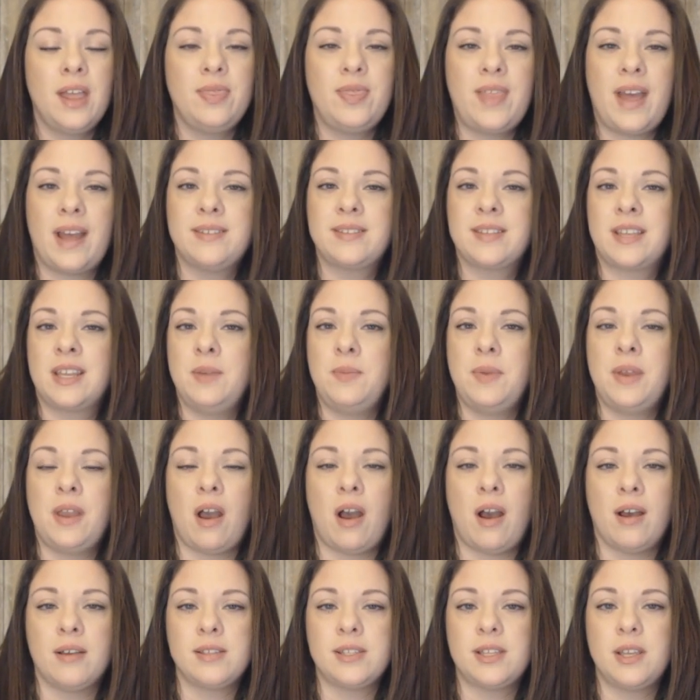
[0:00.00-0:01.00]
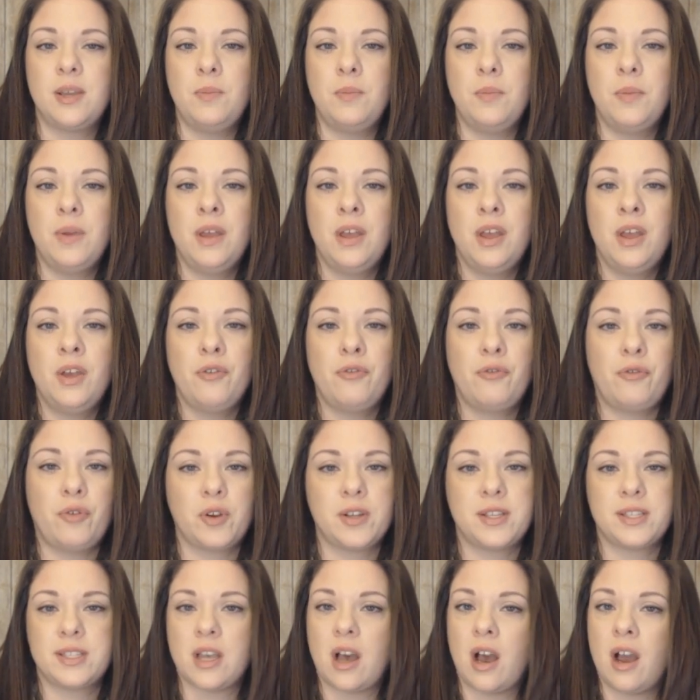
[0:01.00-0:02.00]
that's going to be awesome
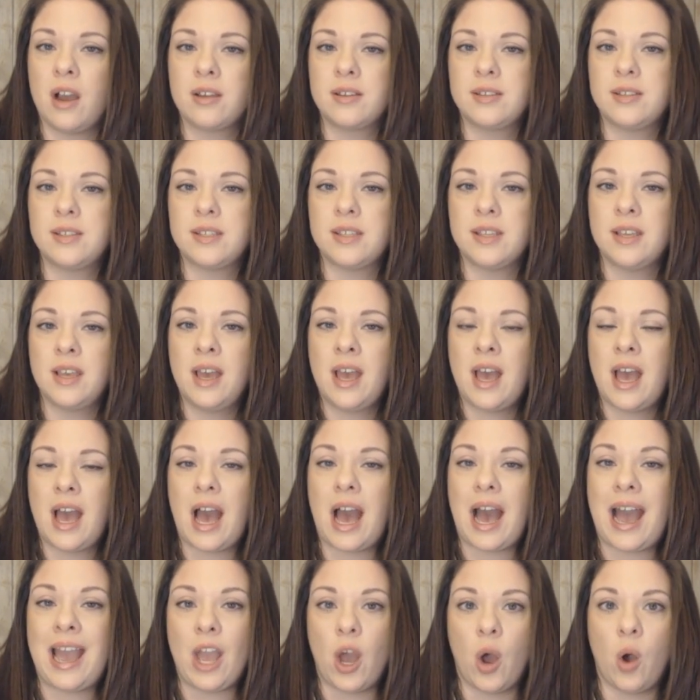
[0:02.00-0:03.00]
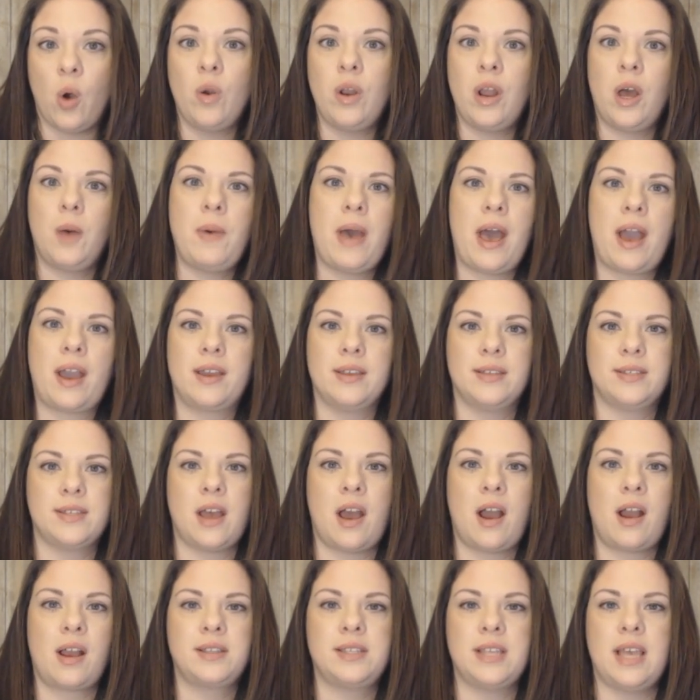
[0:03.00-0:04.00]
for socks. I own alpaca
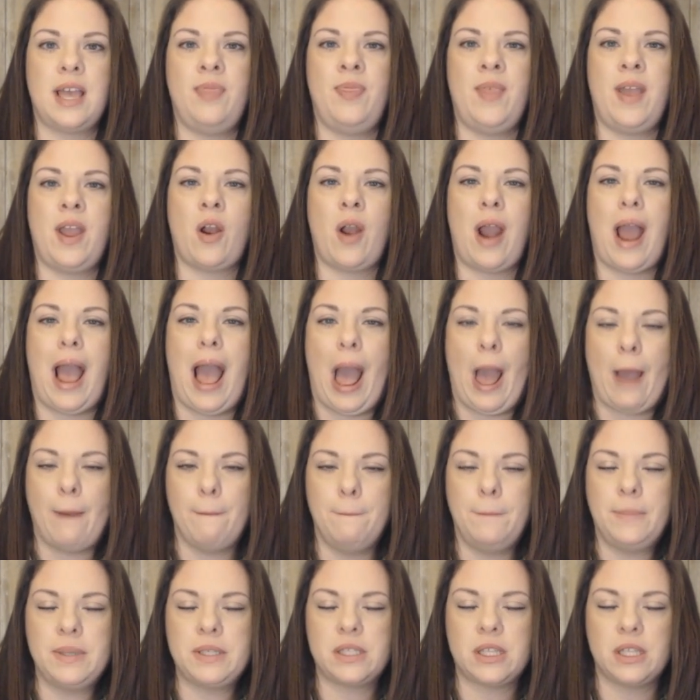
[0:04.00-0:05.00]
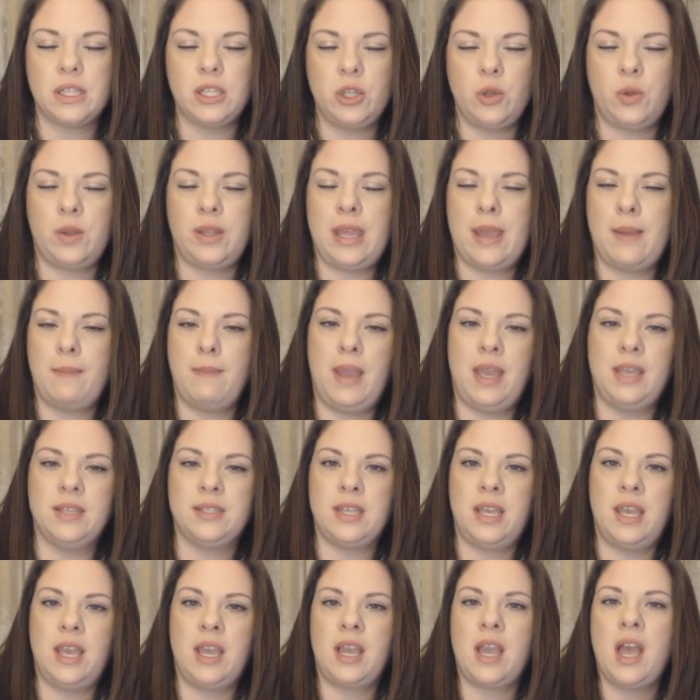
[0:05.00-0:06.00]
socks and they are absolutely
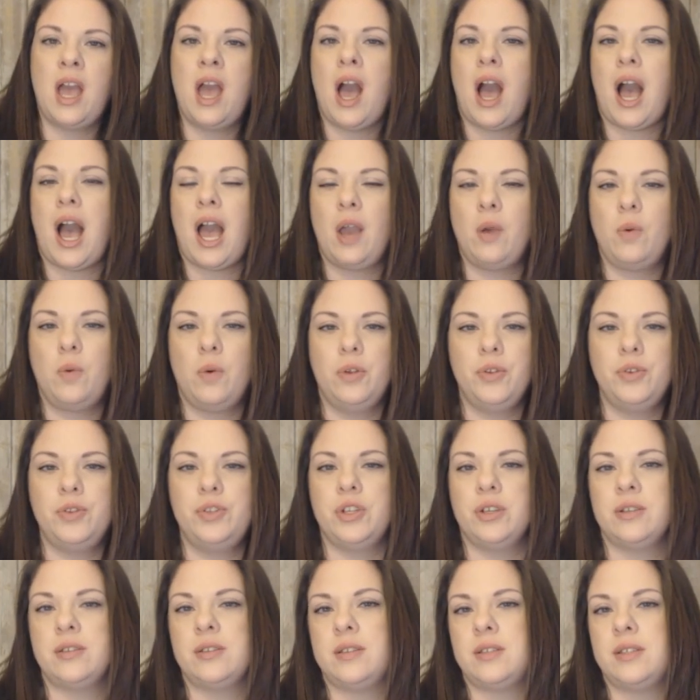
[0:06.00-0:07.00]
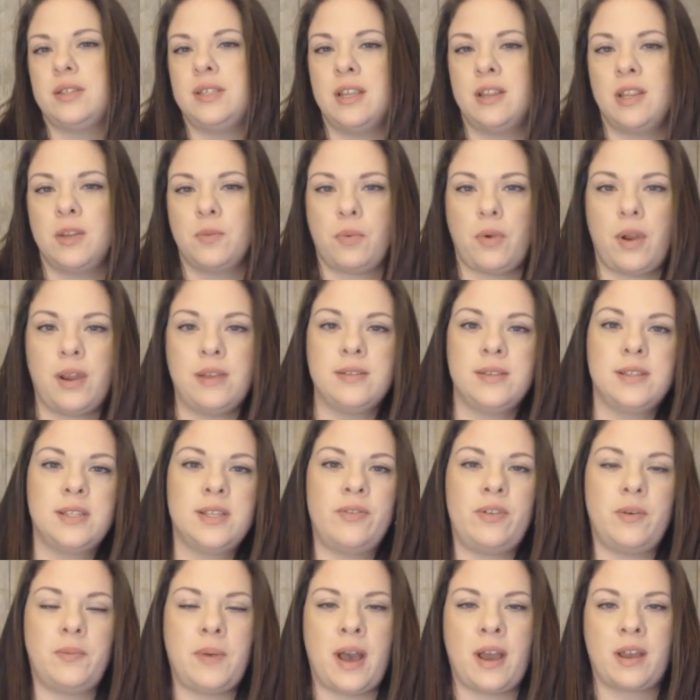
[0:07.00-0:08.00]
amazing. I will just sing the praises
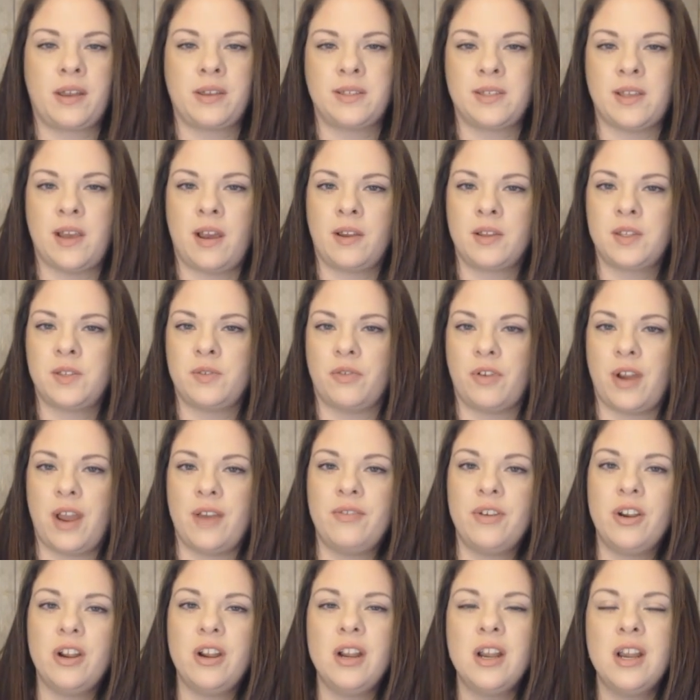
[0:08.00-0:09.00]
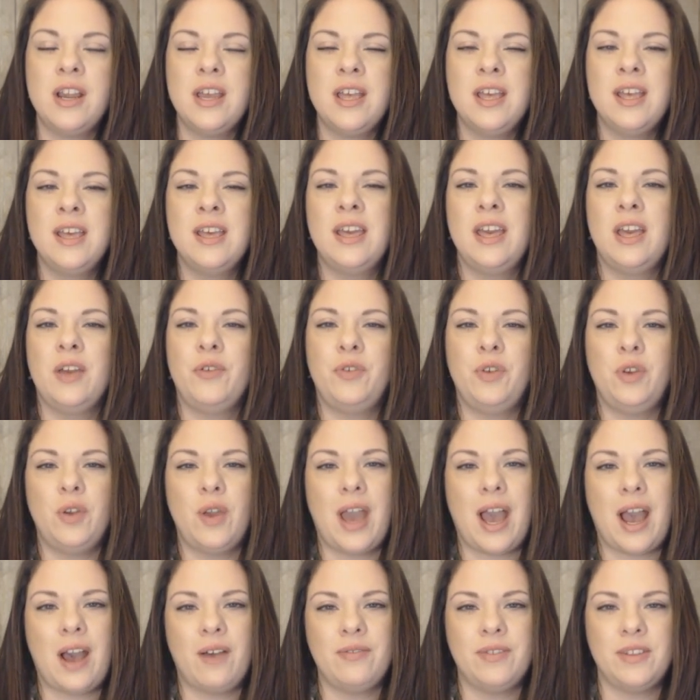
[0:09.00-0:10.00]
of alpaca socks forever. If you
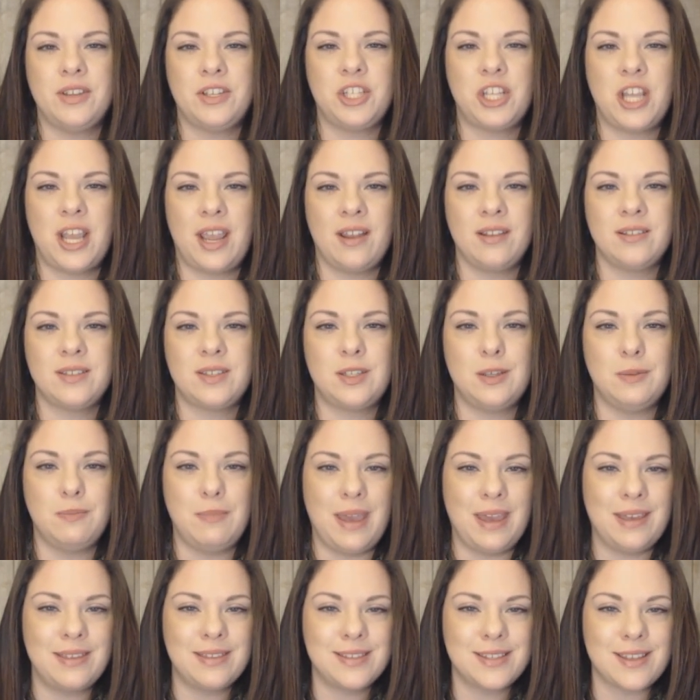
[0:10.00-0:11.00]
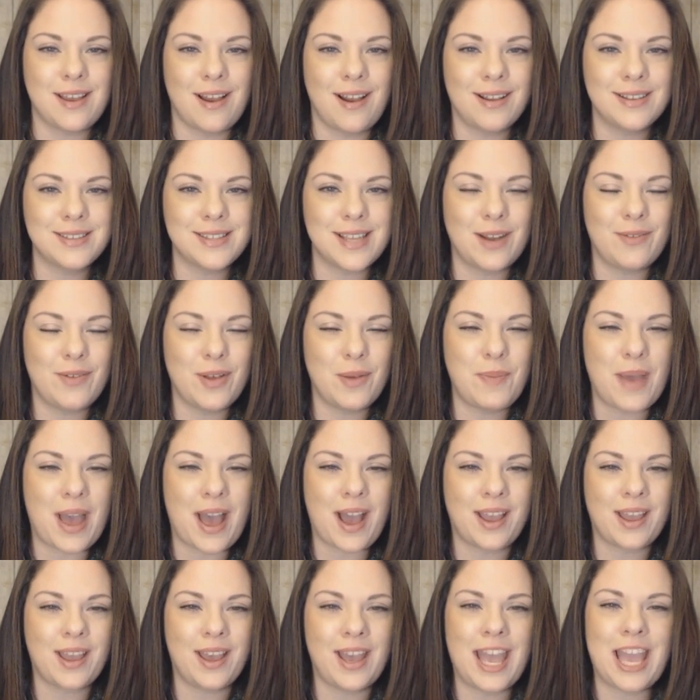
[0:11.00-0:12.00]
have the chance to make socks out of
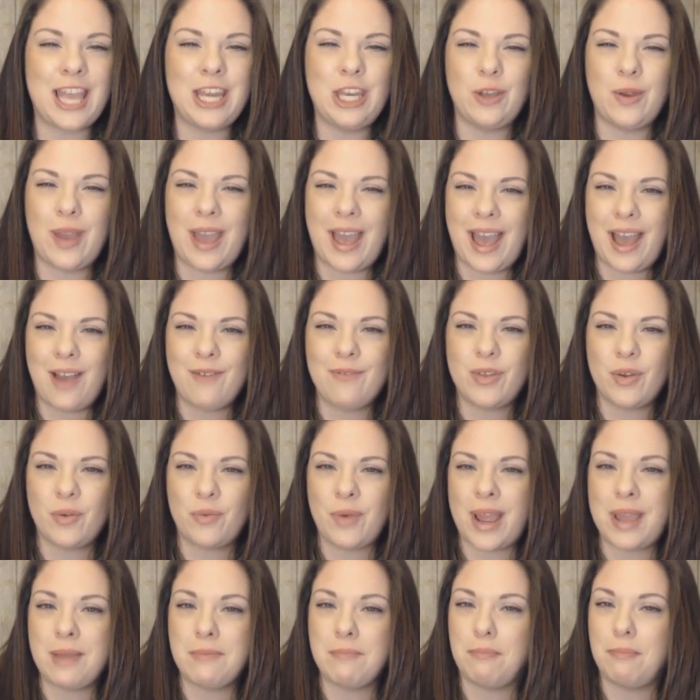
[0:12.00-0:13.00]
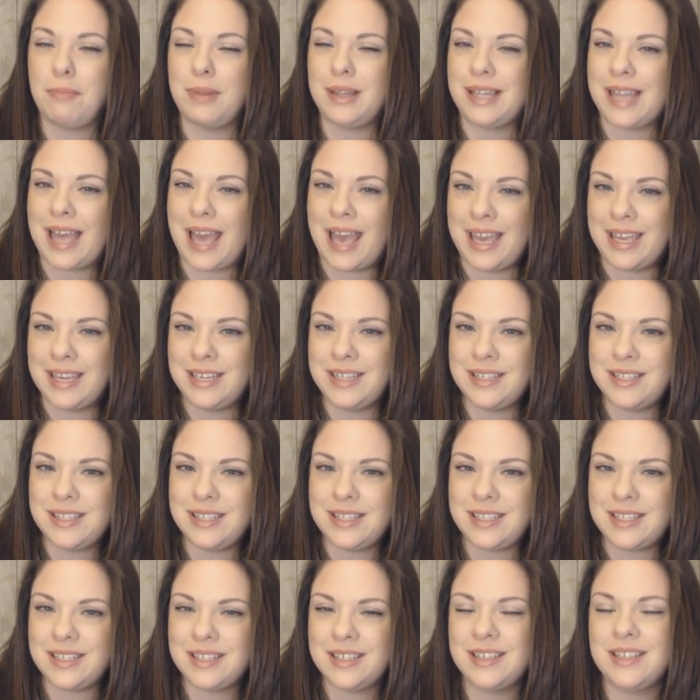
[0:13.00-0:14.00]
alpaca and you have the right
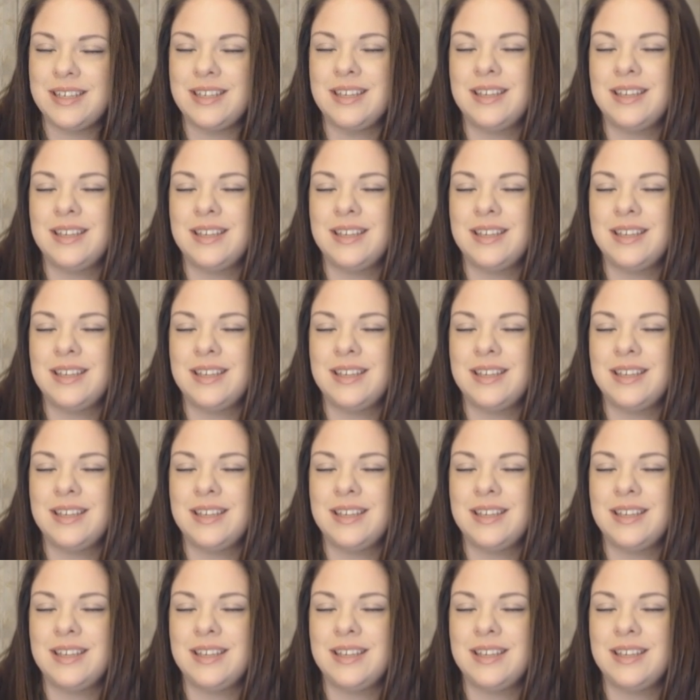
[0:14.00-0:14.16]
blend,